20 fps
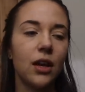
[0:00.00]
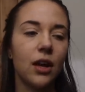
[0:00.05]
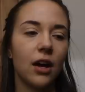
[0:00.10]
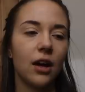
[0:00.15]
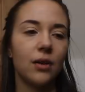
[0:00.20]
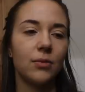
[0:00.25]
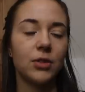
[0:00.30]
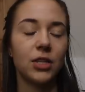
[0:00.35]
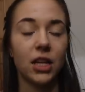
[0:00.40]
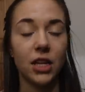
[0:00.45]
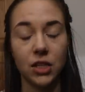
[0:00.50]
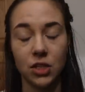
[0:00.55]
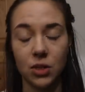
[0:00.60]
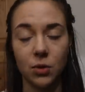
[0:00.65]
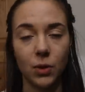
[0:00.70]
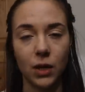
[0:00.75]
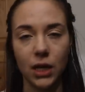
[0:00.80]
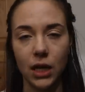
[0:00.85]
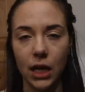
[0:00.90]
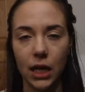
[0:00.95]
Um, today's the
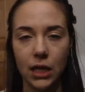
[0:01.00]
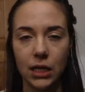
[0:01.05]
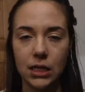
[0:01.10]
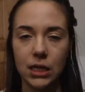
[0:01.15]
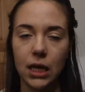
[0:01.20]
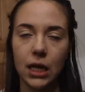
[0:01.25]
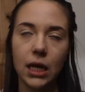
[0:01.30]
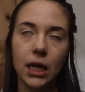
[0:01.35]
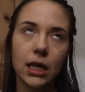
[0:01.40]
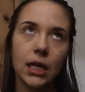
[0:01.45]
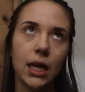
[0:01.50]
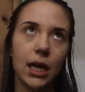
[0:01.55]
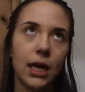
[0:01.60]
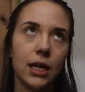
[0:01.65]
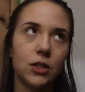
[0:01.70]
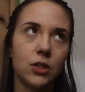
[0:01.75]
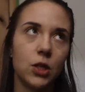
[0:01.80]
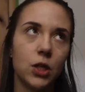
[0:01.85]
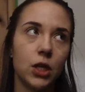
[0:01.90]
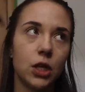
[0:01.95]
weekend
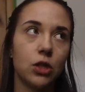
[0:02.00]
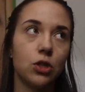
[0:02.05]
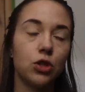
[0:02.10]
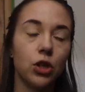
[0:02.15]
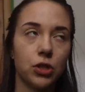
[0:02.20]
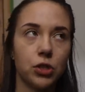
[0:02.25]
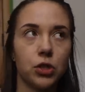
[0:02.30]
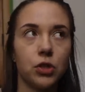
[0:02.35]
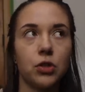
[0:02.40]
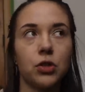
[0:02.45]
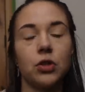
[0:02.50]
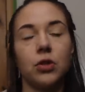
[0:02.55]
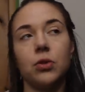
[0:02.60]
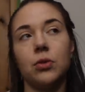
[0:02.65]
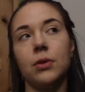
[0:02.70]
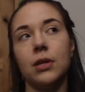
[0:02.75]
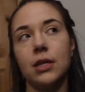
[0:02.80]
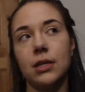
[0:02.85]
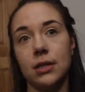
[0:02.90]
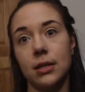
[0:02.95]
and so the construction
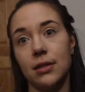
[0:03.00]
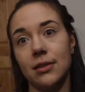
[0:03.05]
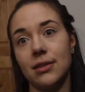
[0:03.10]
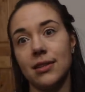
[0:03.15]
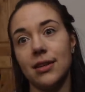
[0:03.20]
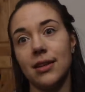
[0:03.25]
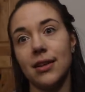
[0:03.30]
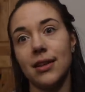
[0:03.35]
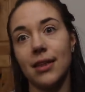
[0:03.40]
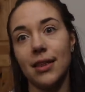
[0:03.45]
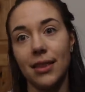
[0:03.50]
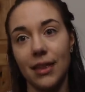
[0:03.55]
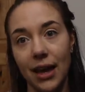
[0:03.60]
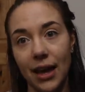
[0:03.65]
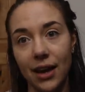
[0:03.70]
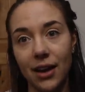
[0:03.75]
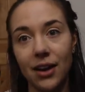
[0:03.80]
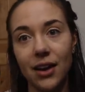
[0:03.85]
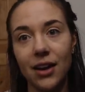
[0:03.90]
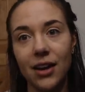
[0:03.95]
crew isn't
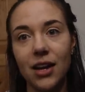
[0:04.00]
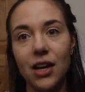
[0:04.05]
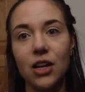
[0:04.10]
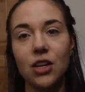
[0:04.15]
there.